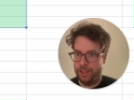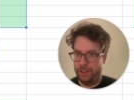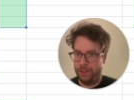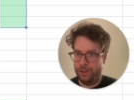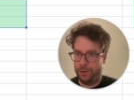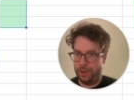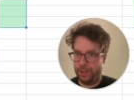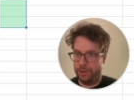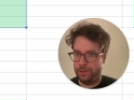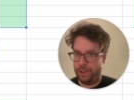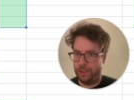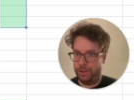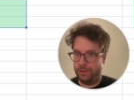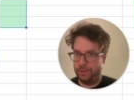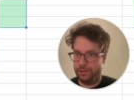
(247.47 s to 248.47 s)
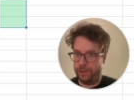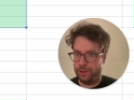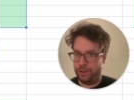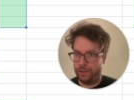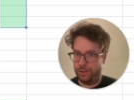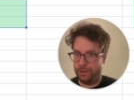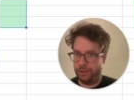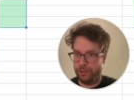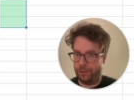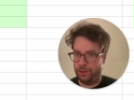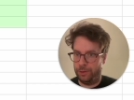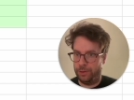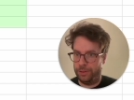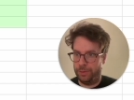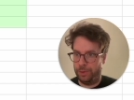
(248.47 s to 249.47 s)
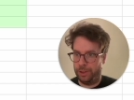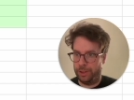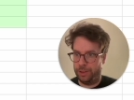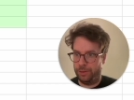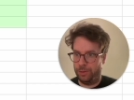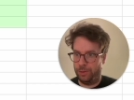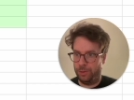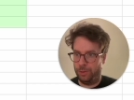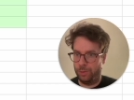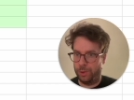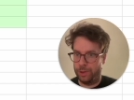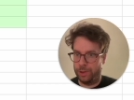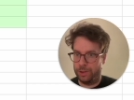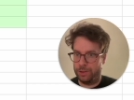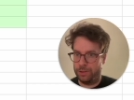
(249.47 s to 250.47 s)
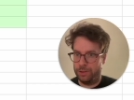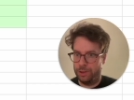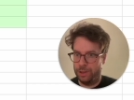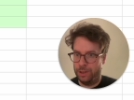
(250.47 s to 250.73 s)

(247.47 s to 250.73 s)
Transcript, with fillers: Okay, great. Uh, so it seems like it all worked.